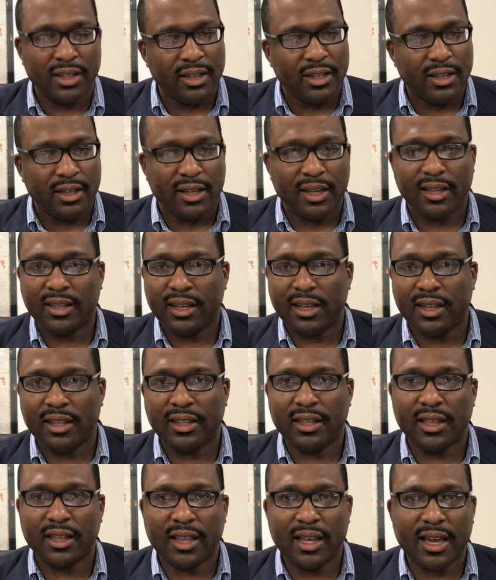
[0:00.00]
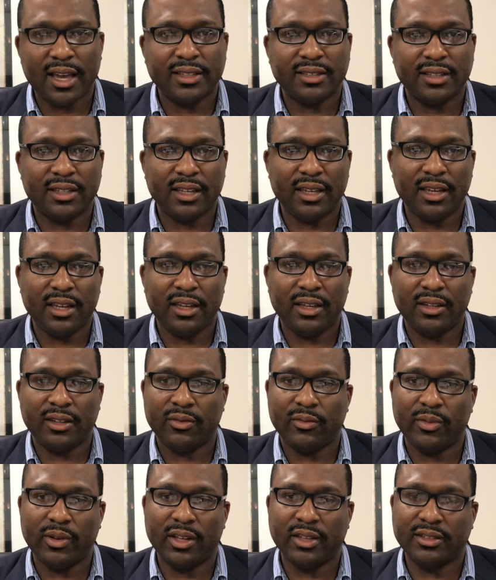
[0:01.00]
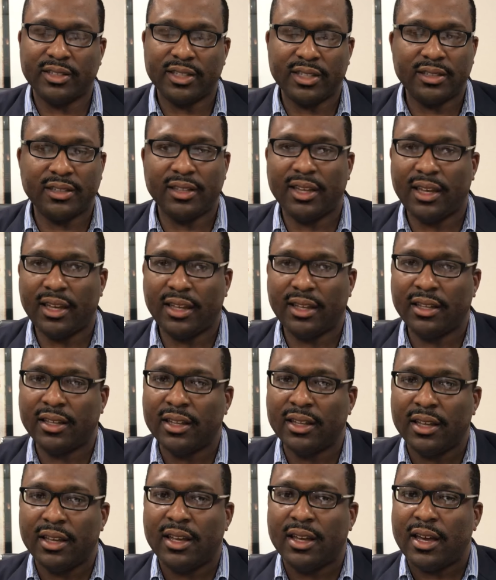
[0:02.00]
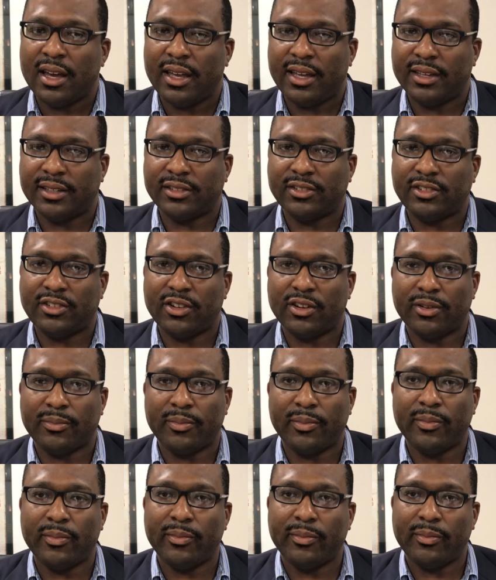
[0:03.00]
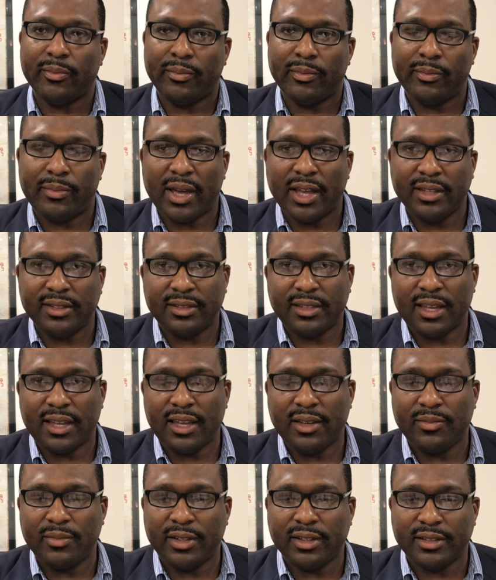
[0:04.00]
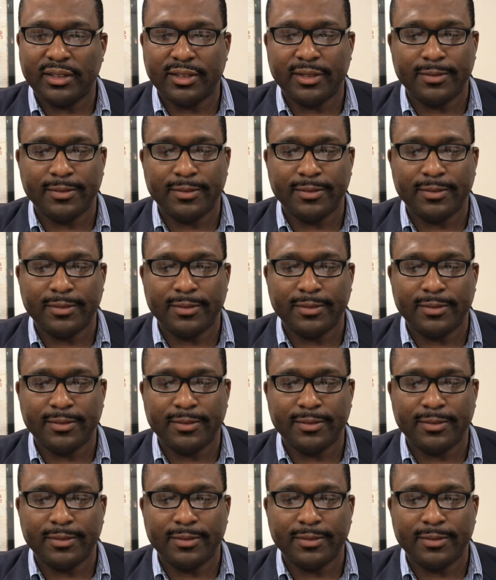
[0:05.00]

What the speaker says: And then the last thing we'll just need is your bank statements.